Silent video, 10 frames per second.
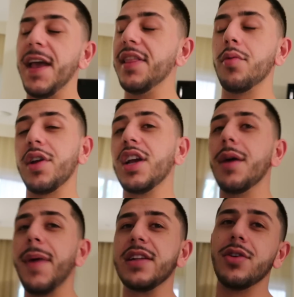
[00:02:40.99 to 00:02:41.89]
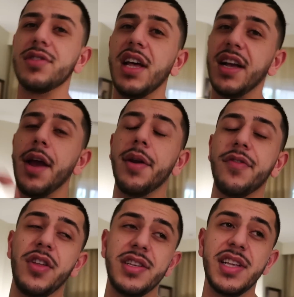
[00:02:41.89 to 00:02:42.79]
And then we're gonna come back to the hotel and get ready
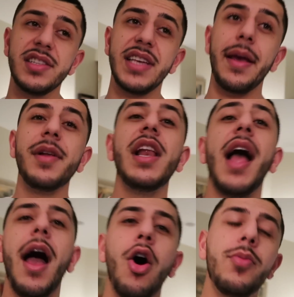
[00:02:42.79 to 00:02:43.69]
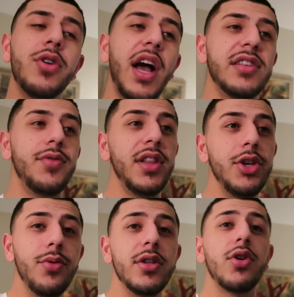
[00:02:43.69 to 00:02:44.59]
for the Suns game. I hope you guys
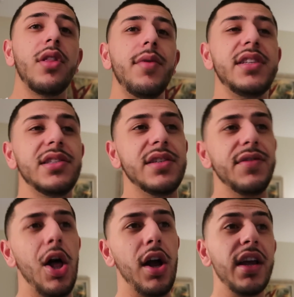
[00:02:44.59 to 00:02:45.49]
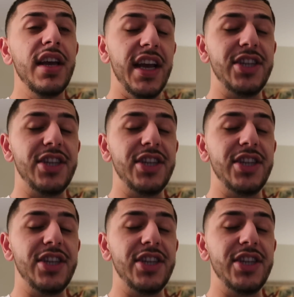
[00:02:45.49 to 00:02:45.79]
really do enjoy the rest of this vlog.